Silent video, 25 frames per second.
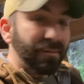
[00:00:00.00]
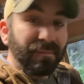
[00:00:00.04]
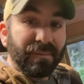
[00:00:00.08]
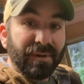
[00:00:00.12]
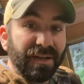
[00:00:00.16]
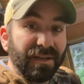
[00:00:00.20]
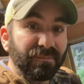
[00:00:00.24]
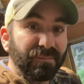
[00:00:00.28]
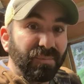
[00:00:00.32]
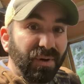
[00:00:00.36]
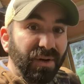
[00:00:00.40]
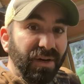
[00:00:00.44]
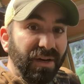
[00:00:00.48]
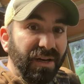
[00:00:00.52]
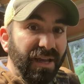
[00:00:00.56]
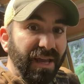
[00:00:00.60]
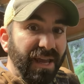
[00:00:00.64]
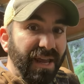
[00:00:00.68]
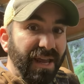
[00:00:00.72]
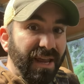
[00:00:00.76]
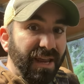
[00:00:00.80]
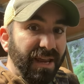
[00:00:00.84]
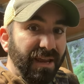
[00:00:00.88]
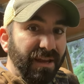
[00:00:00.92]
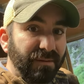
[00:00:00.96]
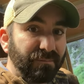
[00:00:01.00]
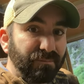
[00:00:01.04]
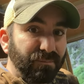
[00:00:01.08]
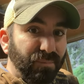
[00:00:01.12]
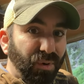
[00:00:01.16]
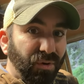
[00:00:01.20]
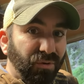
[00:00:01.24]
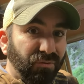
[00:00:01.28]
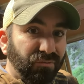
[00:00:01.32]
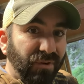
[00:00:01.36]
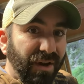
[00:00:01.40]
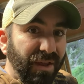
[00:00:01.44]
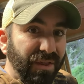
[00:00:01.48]
gonna put a
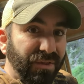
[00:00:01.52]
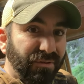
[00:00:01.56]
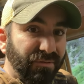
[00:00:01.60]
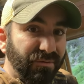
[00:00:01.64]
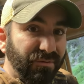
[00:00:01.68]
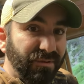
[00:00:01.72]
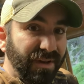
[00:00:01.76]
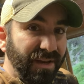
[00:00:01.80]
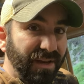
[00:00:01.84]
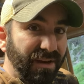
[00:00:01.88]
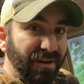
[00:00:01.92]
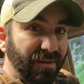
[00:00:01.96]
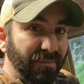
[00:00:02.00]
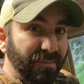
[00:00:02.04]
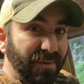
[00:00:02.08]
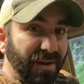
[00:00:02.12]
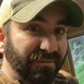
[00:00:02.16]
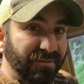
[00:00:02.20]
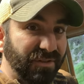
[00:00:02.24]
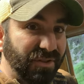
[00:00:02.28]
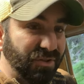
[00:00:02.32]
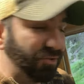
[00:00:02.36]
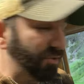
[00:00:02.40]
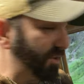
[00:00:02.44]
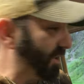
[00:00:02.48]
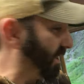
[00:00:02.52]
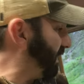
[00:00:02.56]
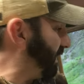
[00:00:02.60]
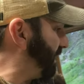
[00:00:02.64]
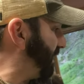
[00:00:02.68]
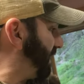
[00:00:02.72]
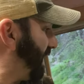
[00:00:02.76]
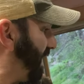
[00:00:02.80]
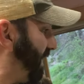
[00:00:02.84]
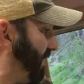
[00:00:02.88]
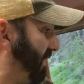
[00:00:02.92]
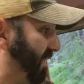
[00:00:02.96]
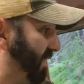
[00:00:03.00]
bolt right through here. I'm gonna have to drill it and